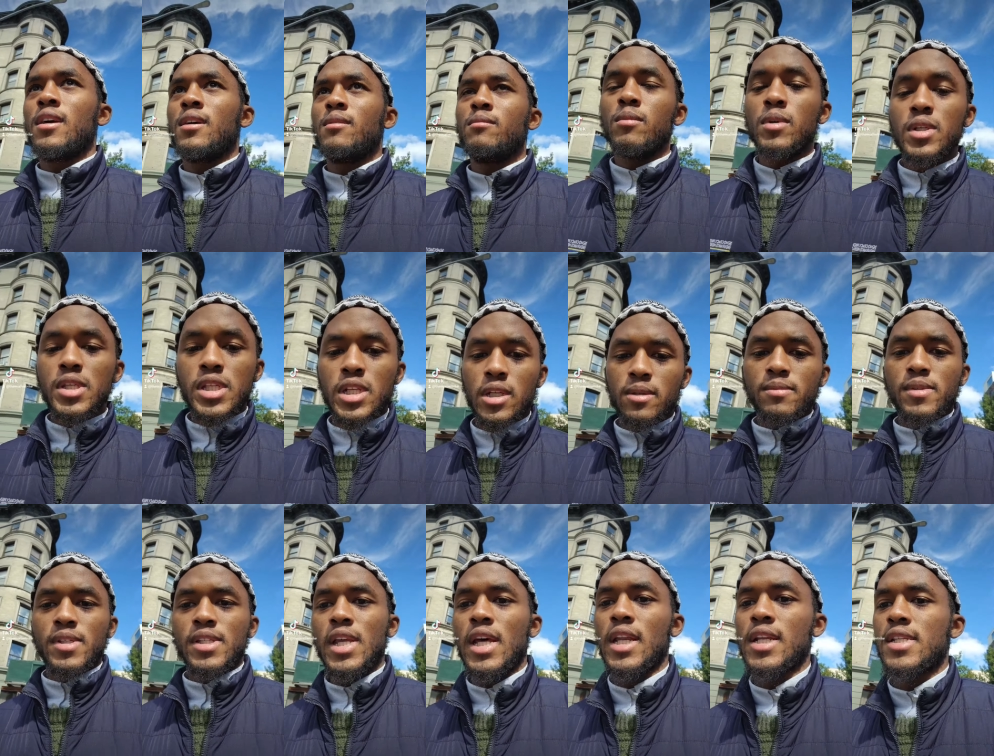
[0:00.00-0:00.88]

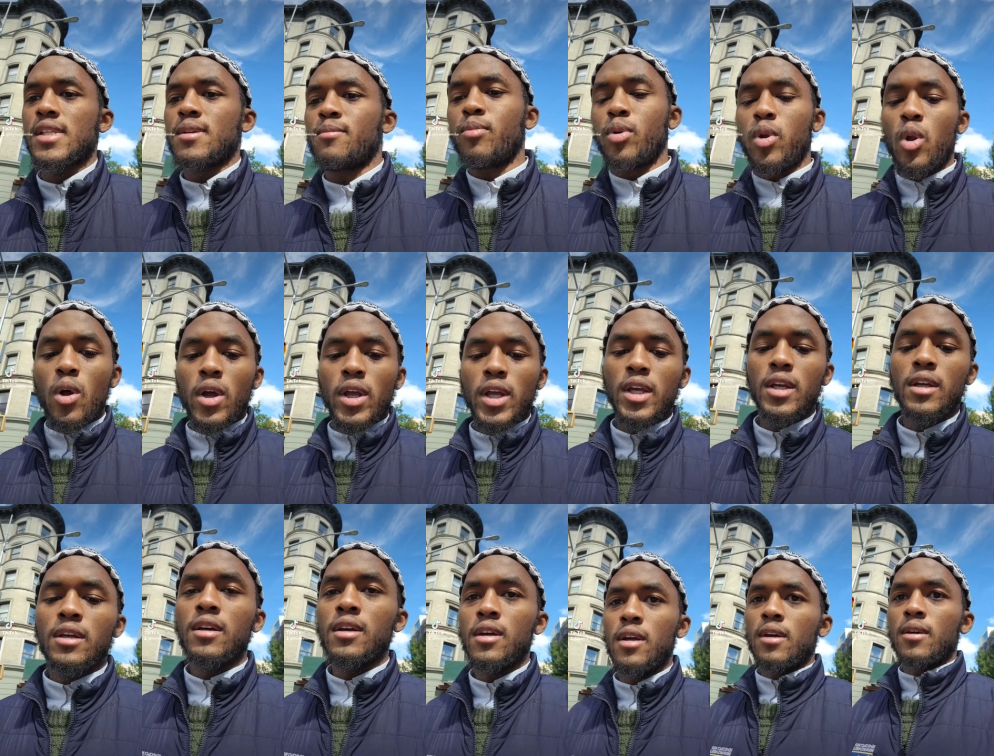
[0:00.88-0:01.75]
Muslims, that is
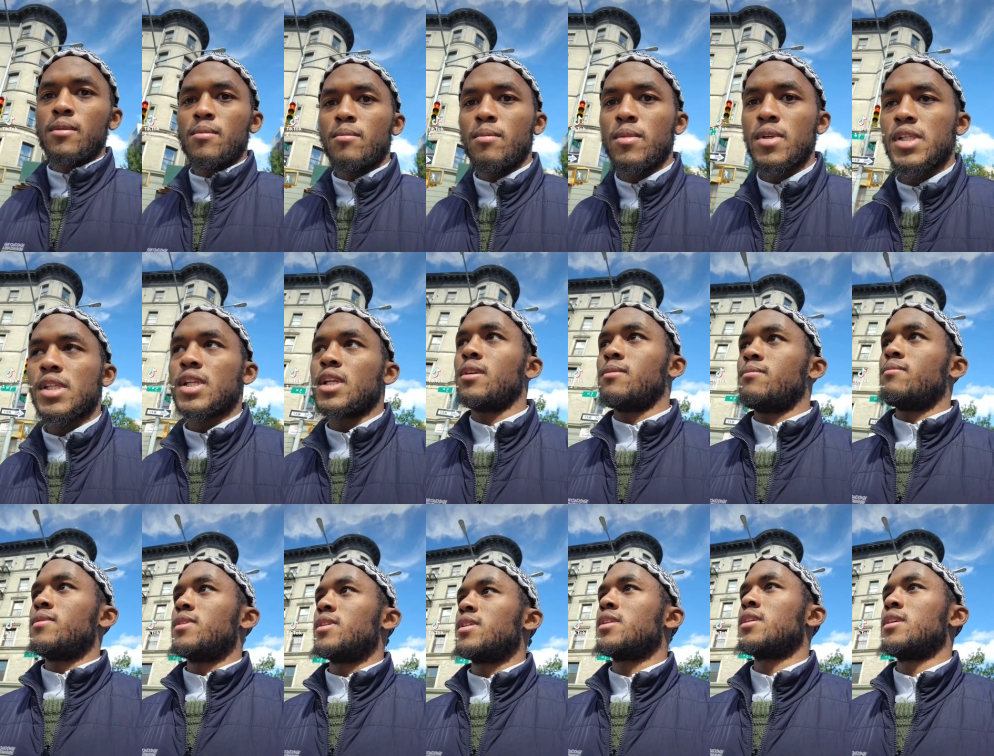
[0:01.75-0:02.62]
employing
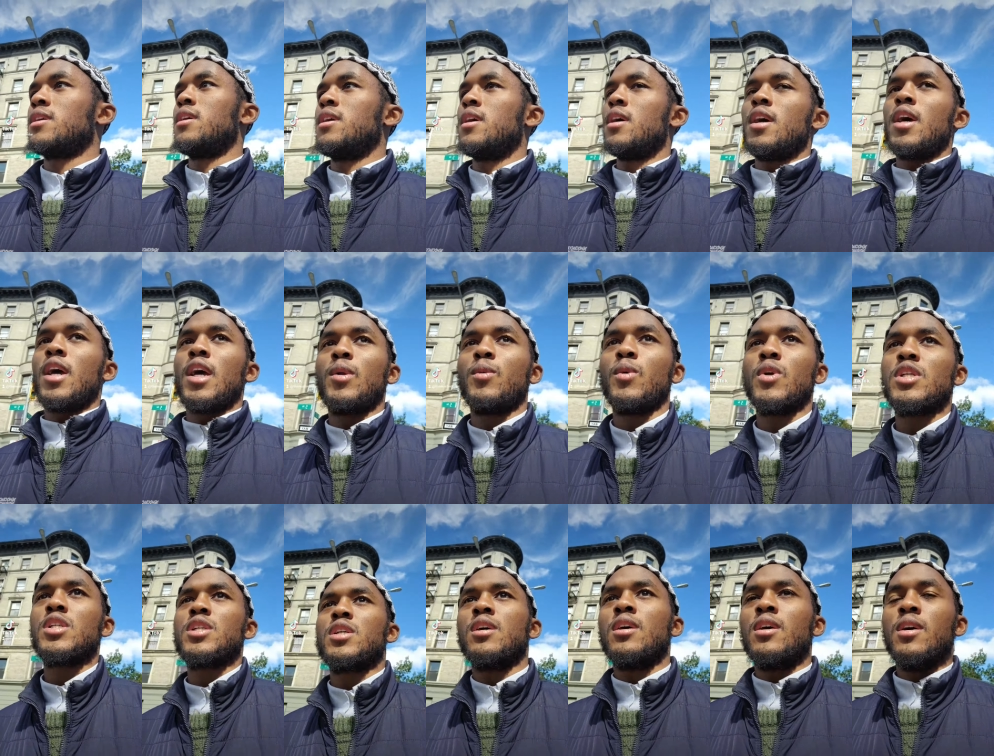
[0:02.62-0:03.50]
Muslims, in
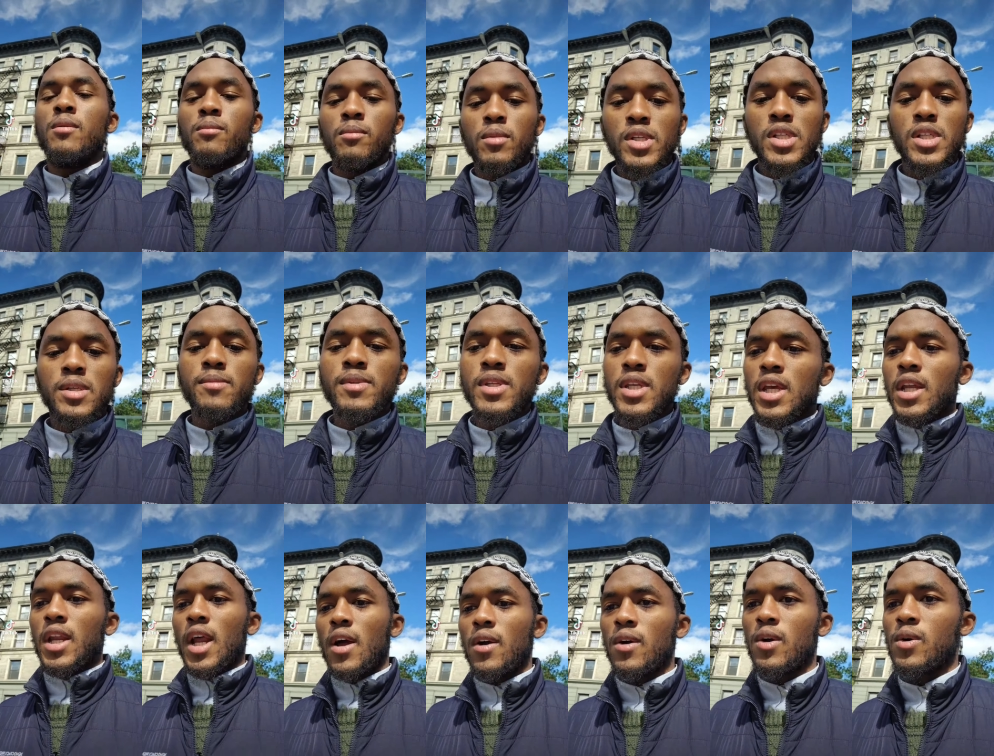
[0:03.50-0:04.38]
which Muslims
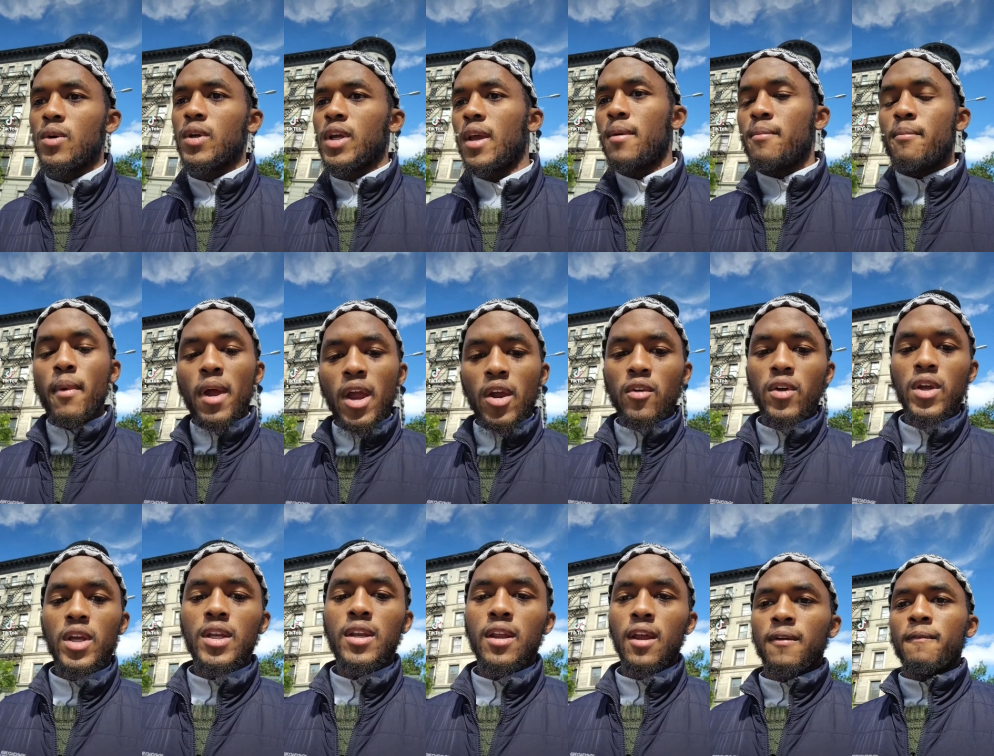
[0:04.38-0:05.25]
can now go get
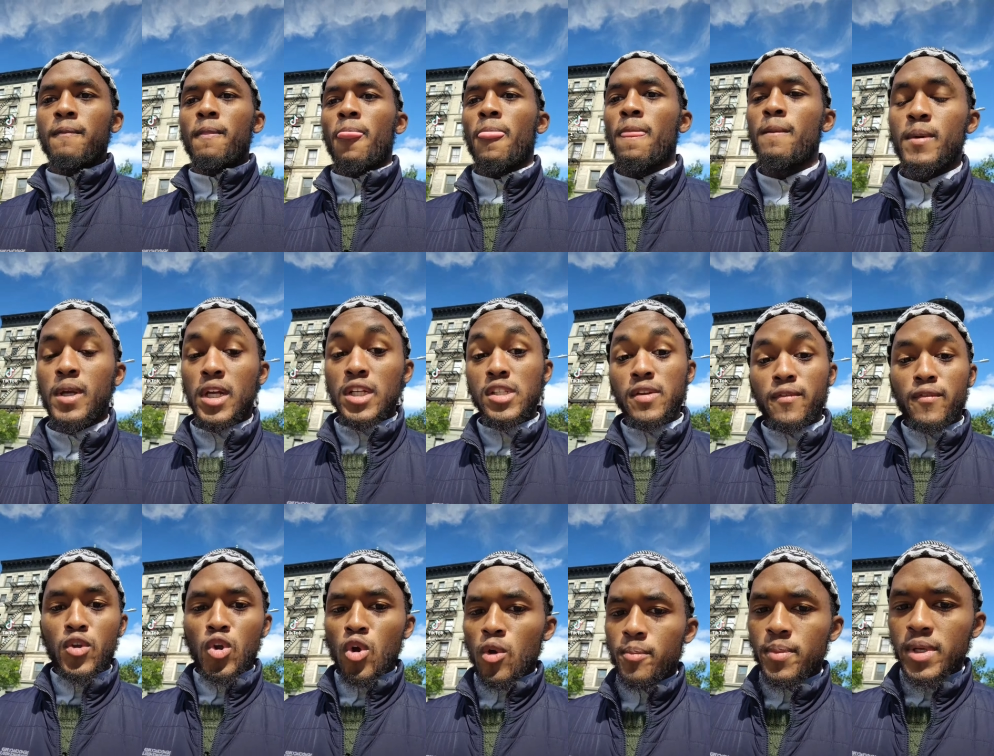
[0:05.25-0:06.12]
married because of
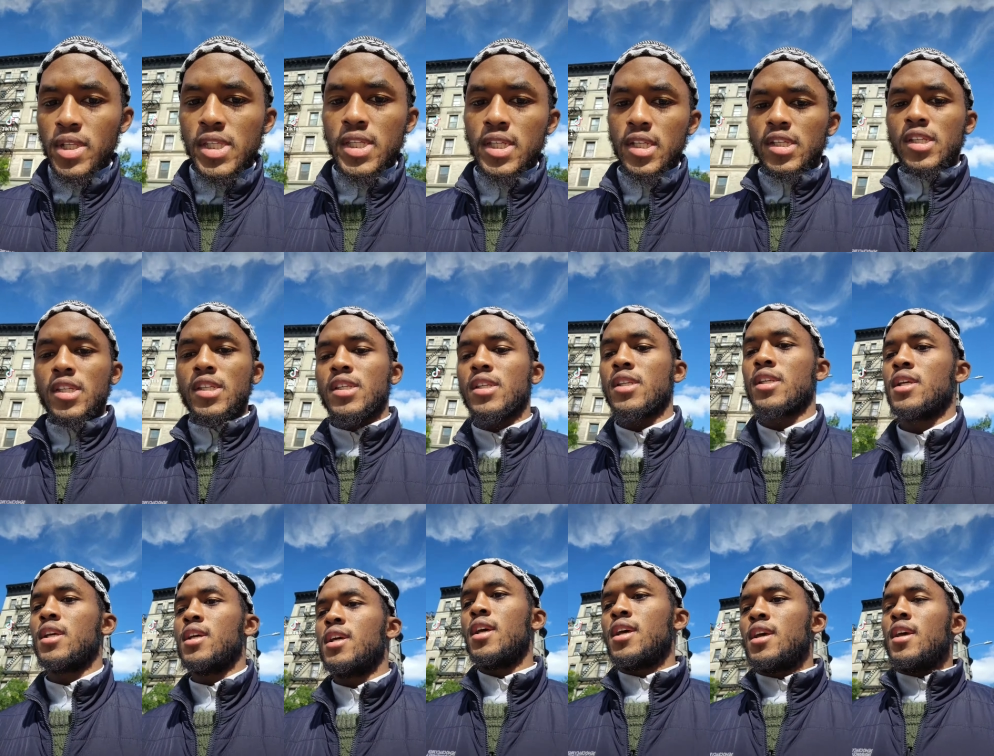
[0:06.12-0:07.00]
your business,
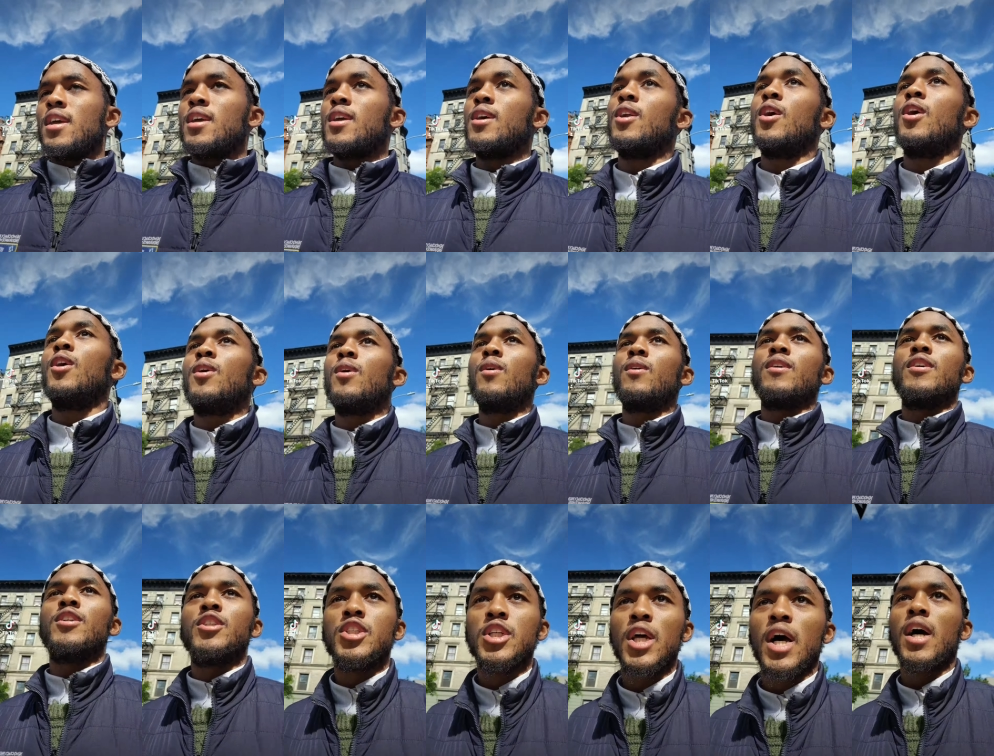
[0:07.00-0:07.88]
you know,
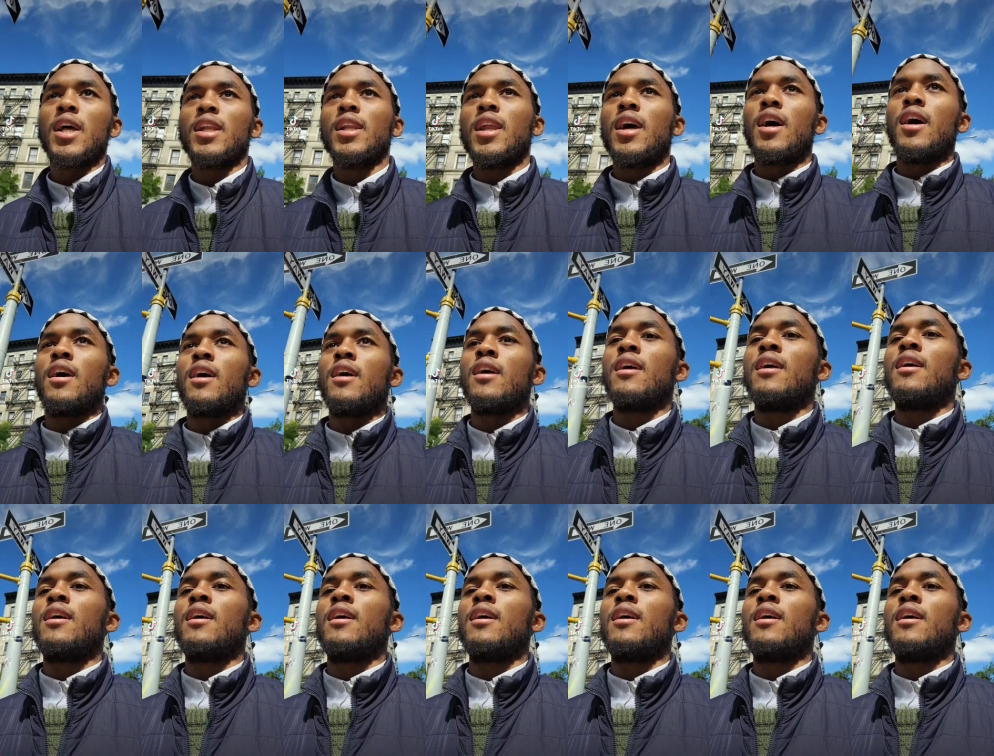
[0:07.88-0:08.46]
inshallah.